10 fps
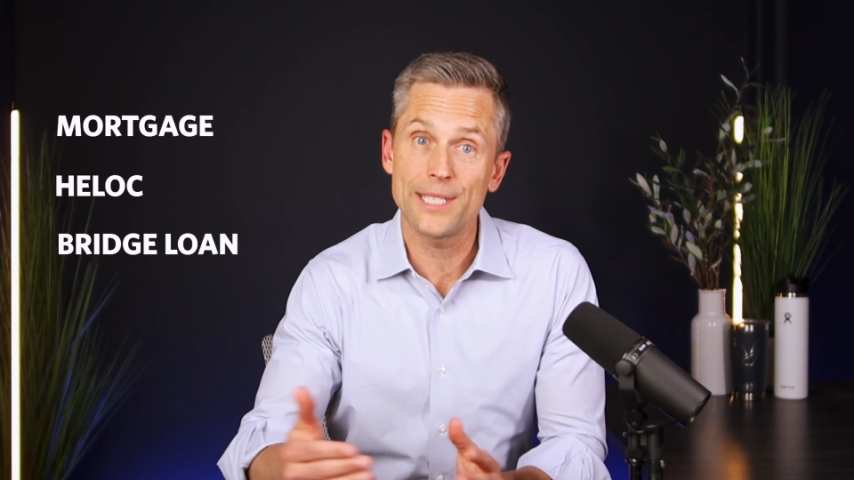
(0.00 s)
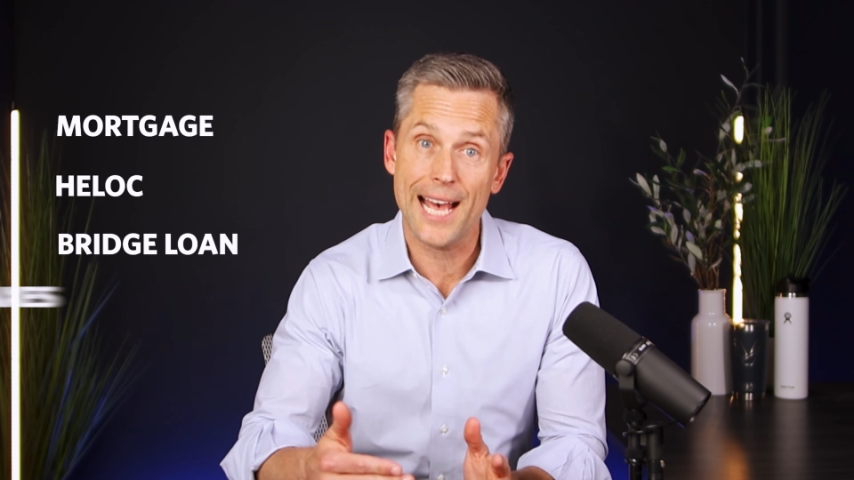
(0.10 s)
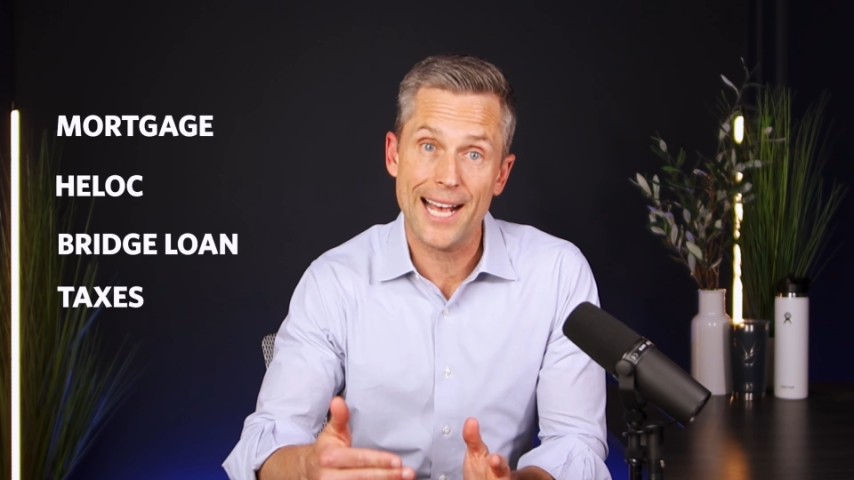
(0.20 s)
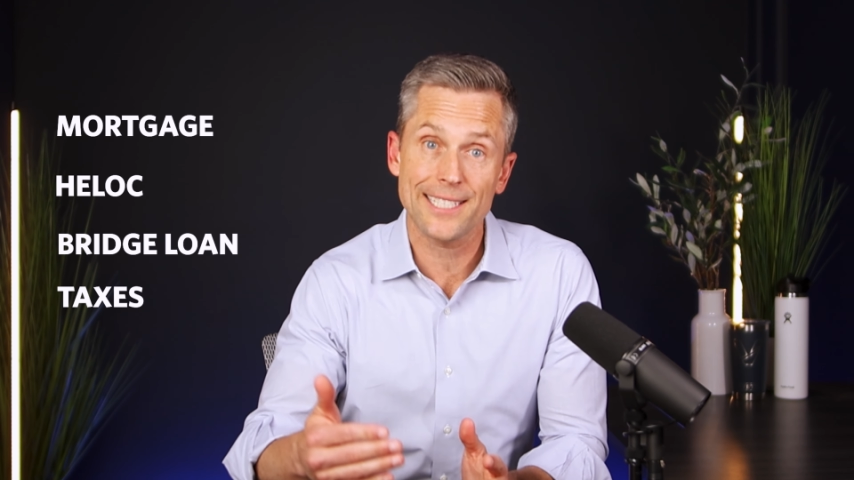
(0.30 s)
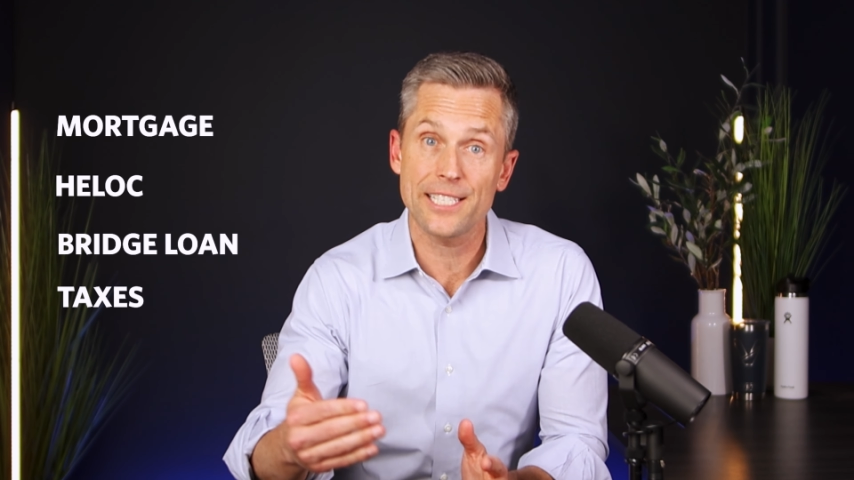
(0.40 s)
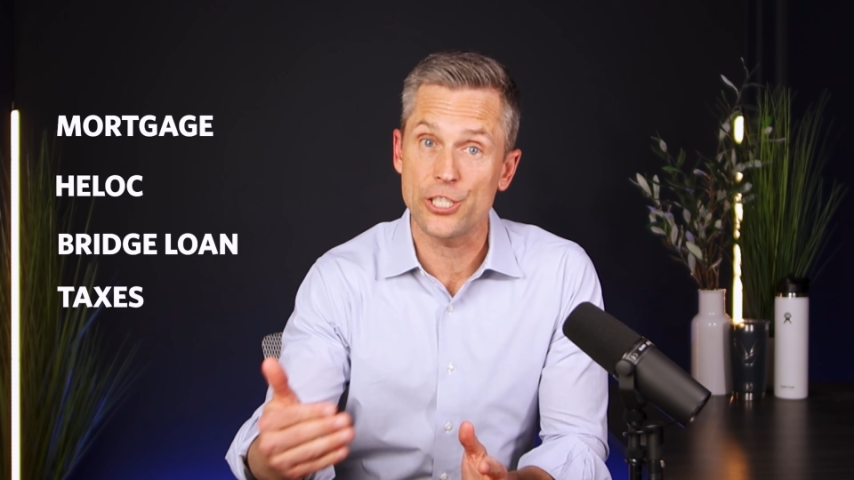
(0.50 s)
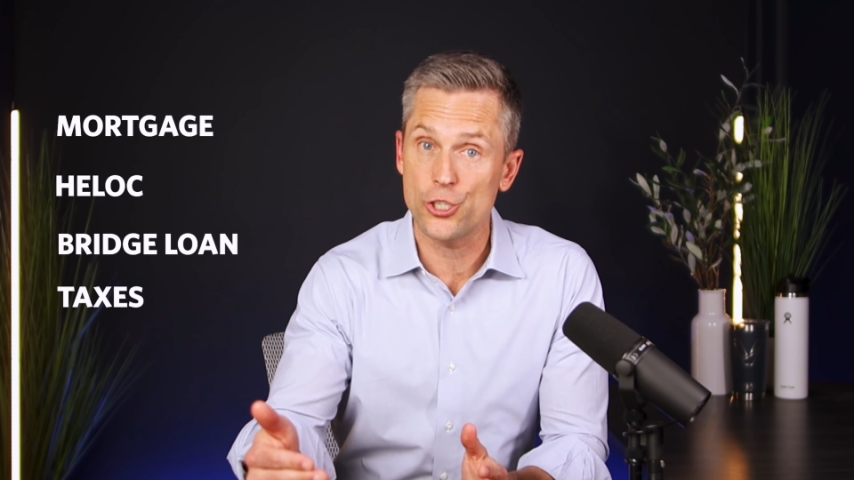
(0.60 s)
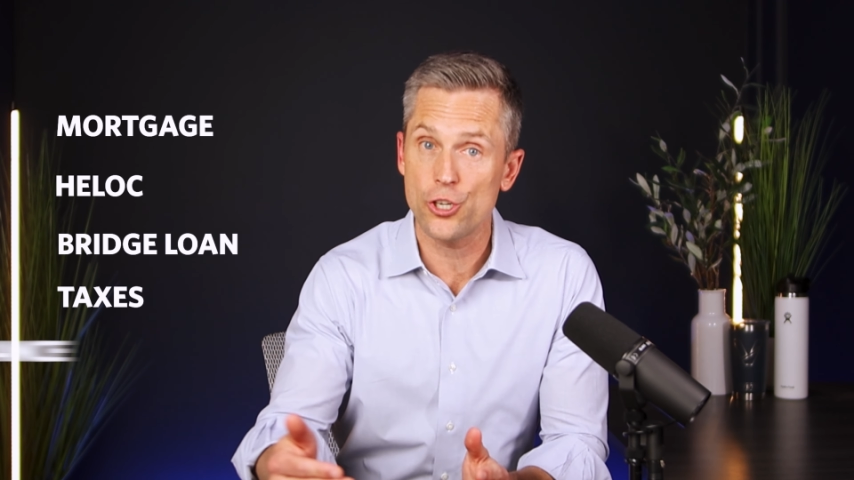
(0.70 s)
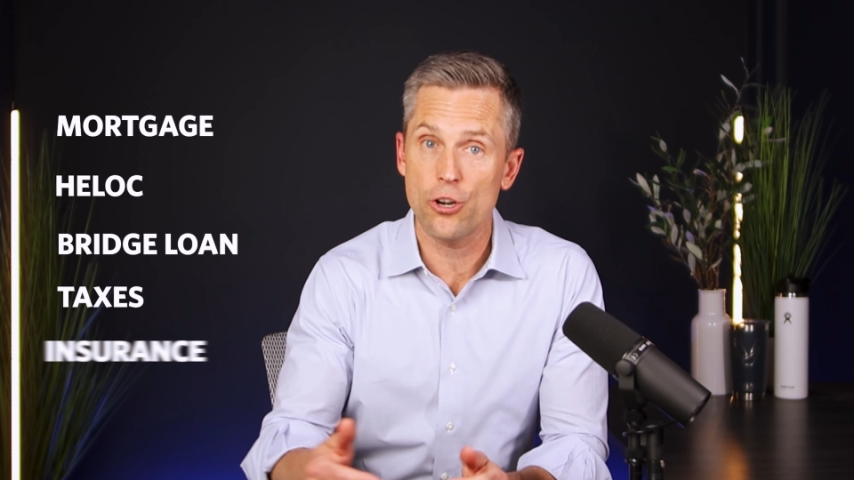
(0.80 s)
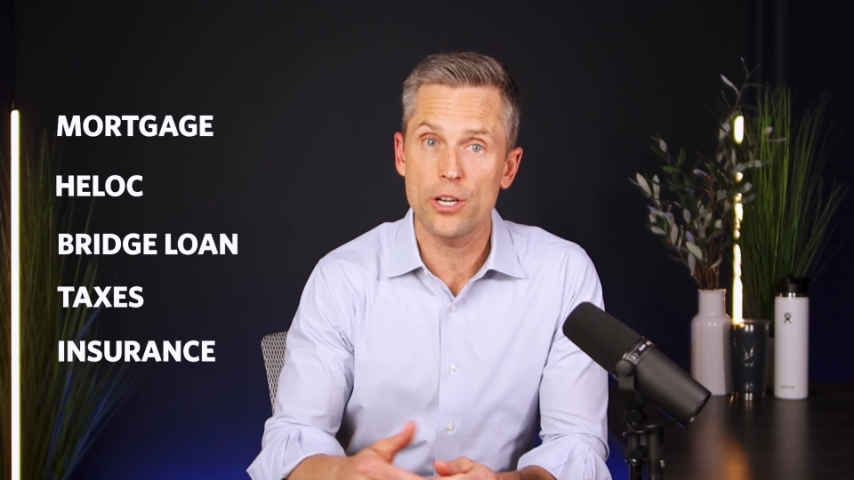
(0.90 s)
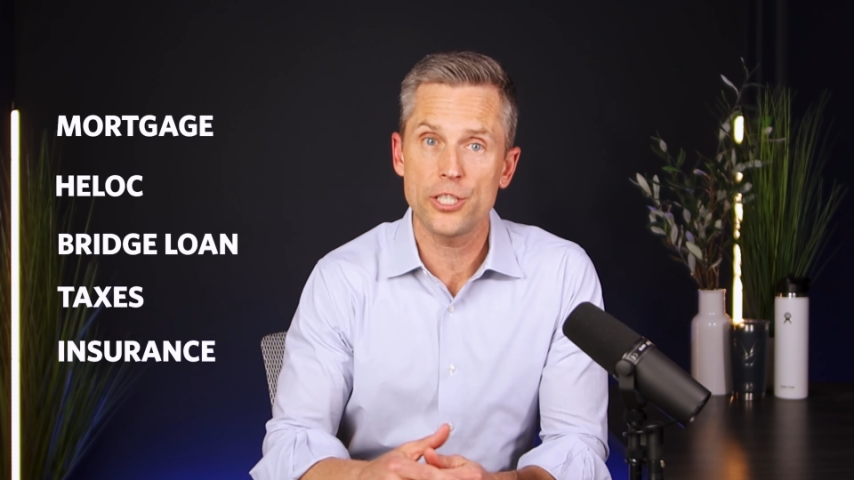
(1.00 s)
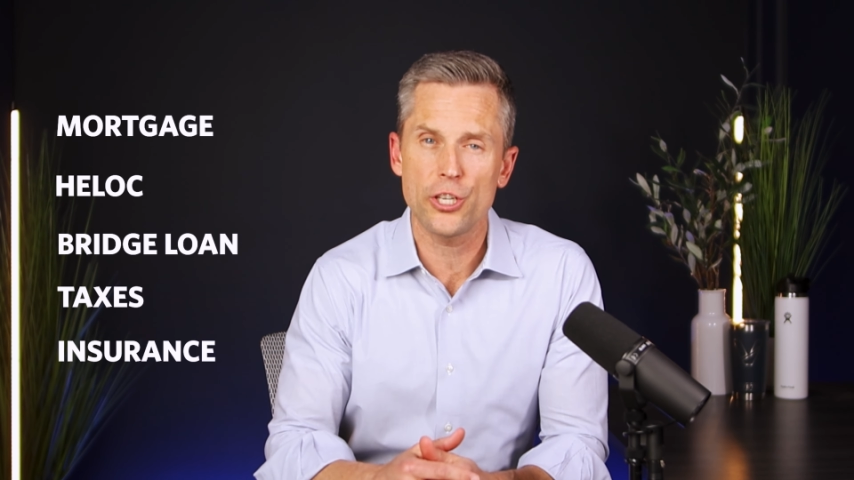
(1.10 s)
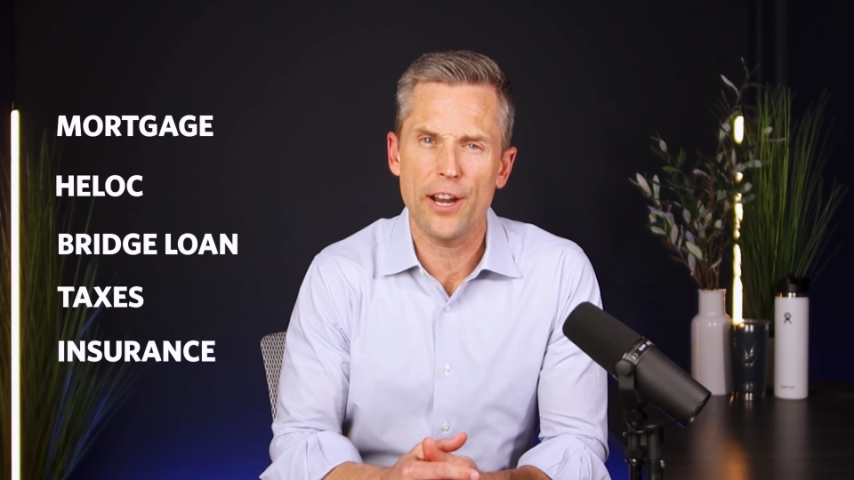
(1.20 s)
taxes, insurance,